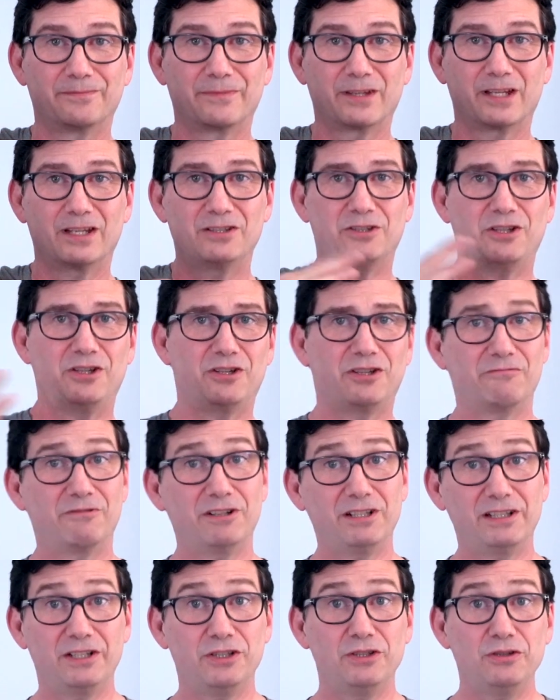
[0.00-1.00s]
Okay, so you can
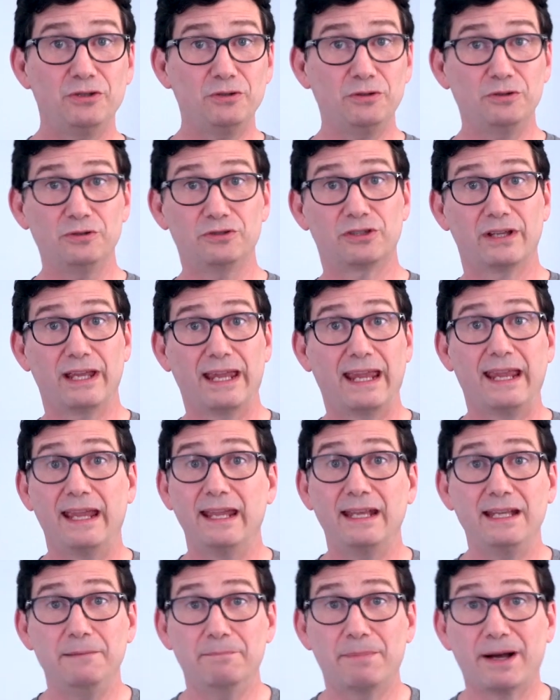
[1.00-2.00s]
really use
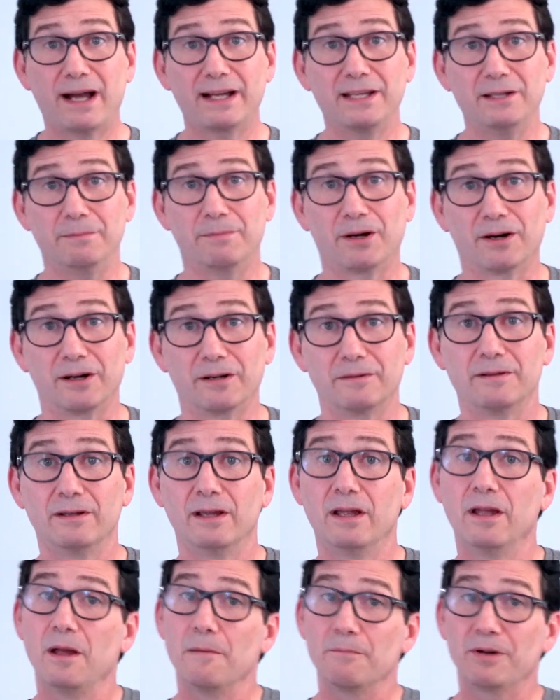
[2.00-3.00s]
any body part,
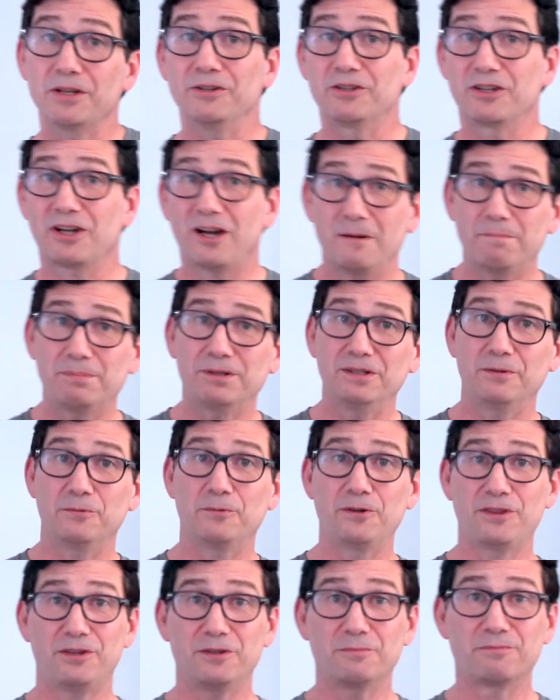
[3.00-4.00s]
but you couple it
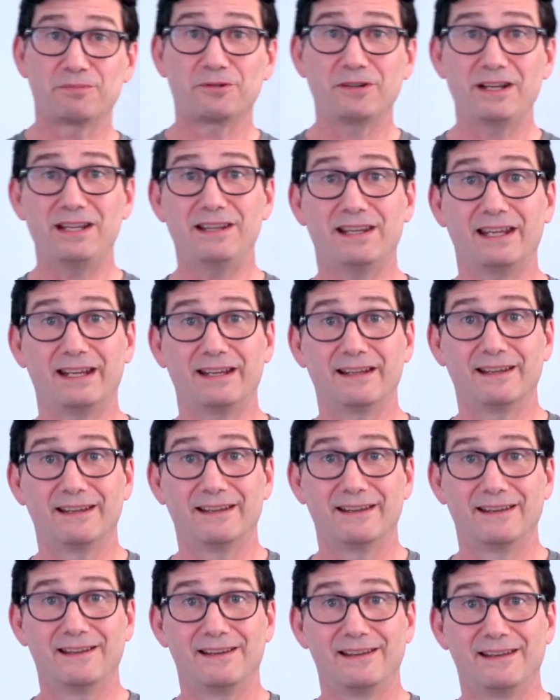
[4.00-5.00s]
with your breathing,
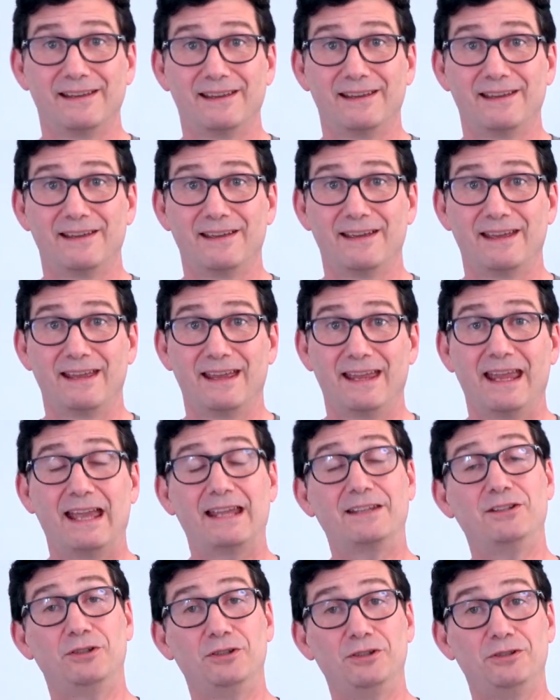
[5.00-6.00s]

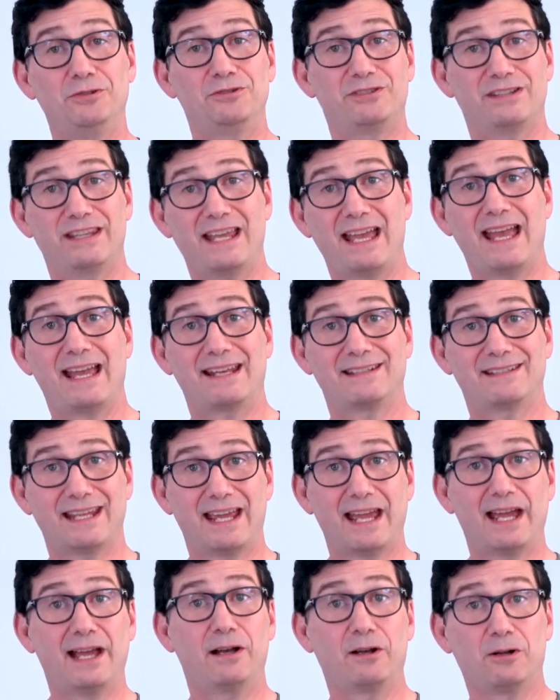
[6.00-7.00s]
and you use that to
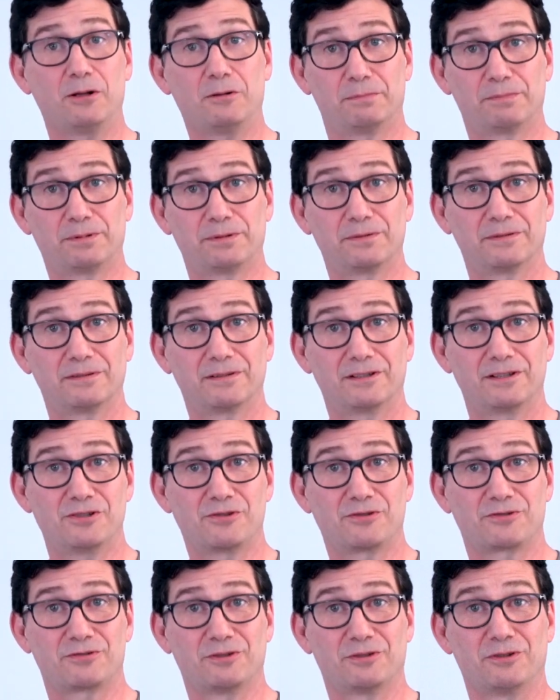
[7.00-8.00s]
help
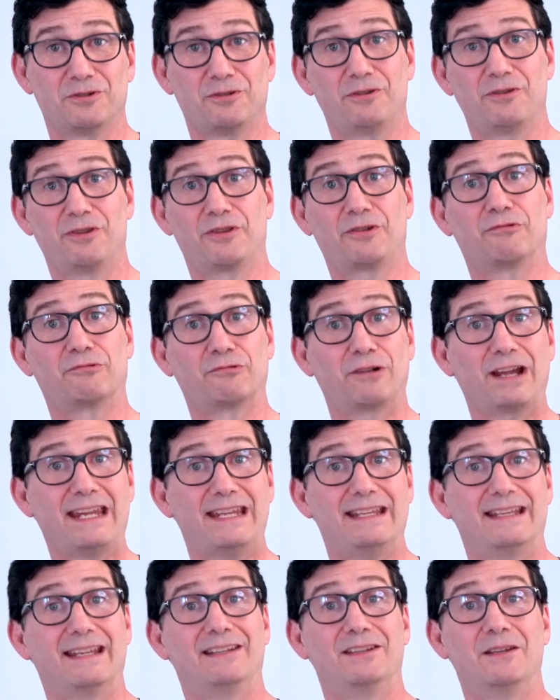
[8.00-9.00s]
control the
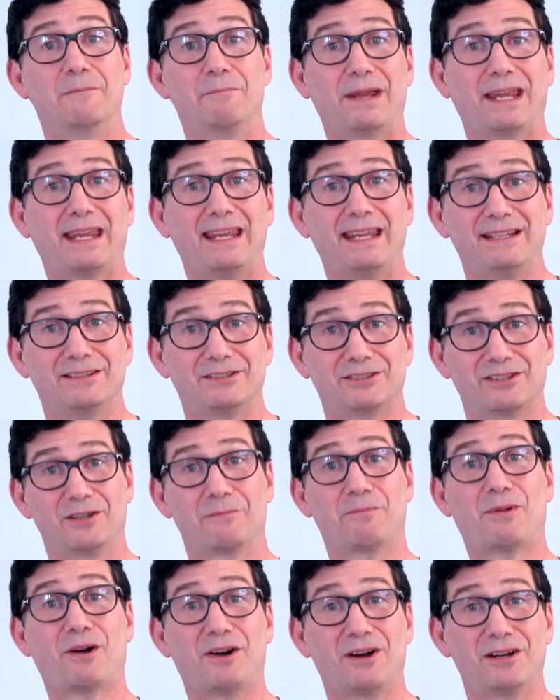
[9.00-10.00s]
rate and the pace and
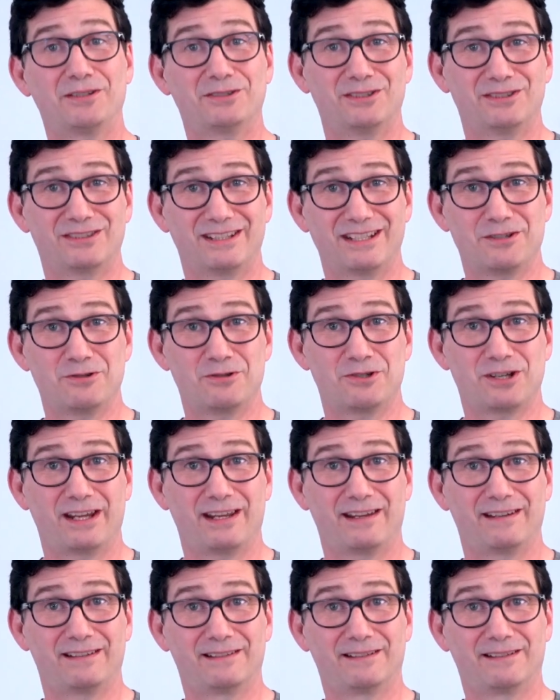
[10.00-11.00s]
the pauses that you take.